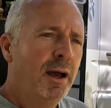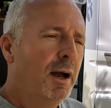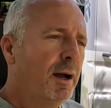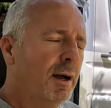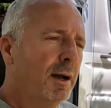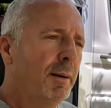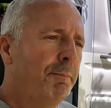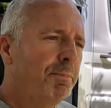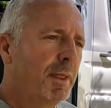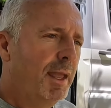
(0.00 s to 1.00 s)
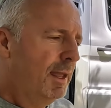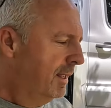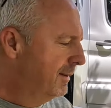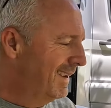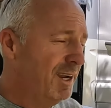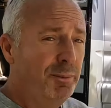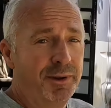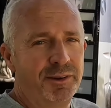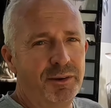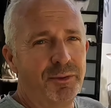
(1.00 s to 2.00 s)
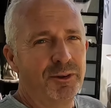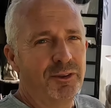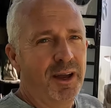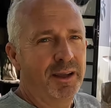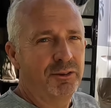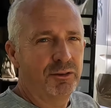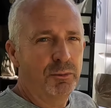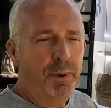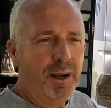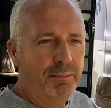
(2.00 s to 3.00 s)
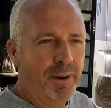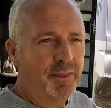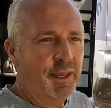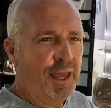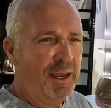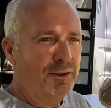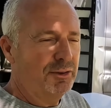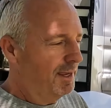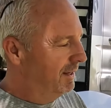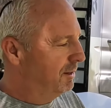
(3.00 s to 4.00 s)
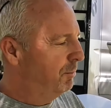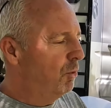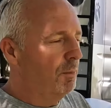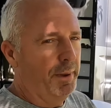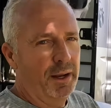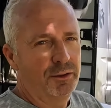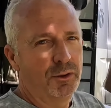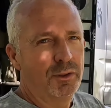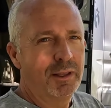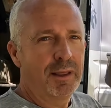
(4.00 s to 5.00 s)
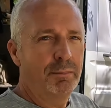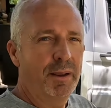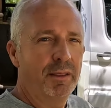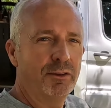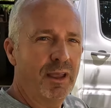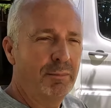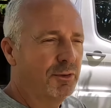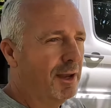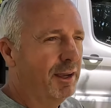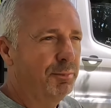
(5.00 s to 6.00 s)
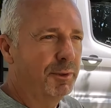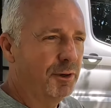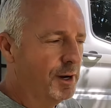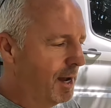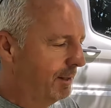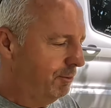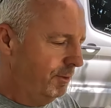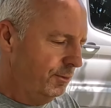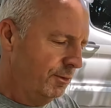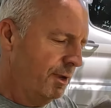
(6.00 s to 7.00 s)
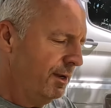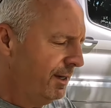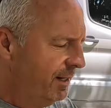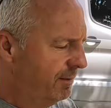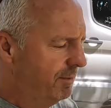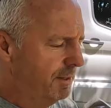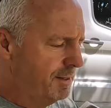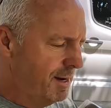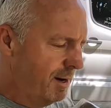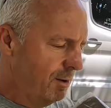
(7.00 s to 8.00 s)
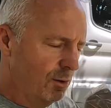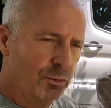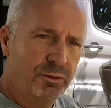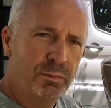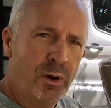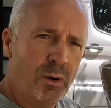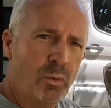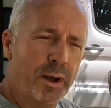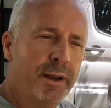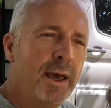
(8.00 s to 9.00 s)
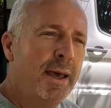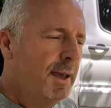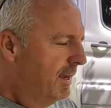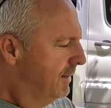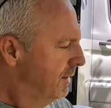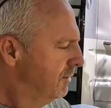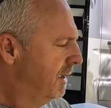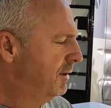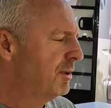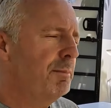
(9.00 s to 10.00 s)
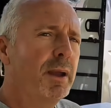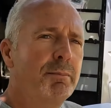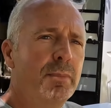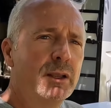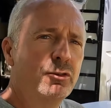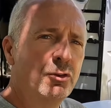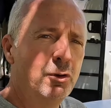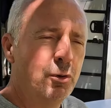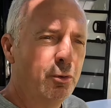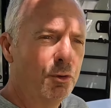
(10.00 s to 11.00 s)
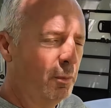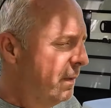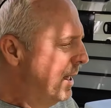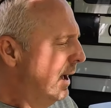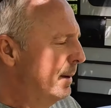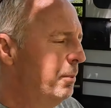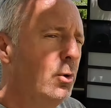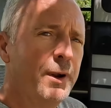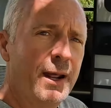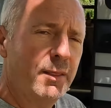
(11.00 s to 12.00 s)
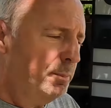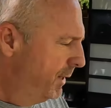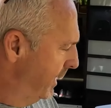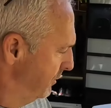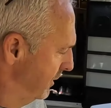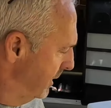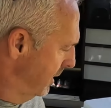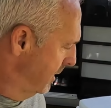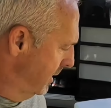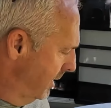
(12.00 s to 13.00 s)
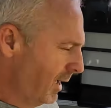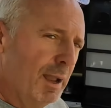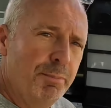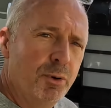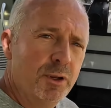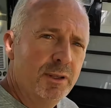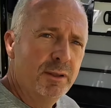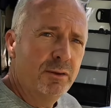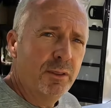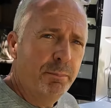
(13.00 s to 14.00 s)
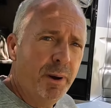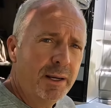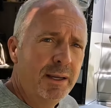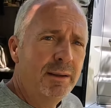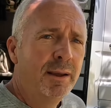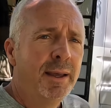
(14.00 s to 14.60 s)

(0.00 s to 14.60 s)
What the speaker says: and they come in different sizes. You buy them by the case and you pull them out and you'd think they'd be the same size, but they're not. So this is kind of a narrow, small one. In this case, I might mix two. So I pull it out of the plastic, put it into the bucket,